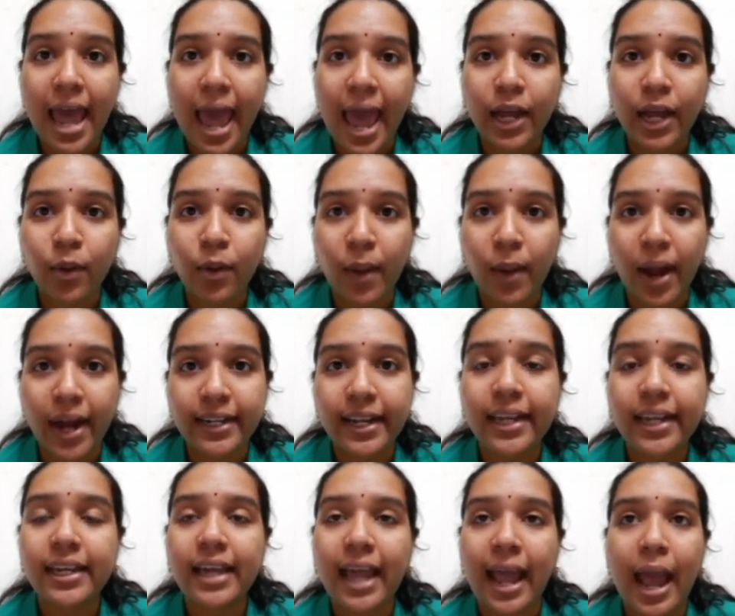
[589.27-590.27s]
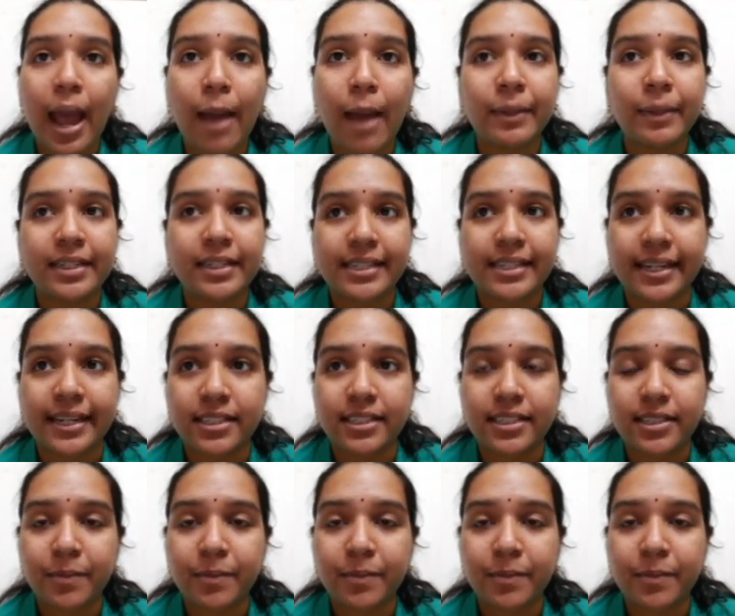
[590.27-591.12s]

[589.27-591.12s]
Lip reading: aquatic habitat.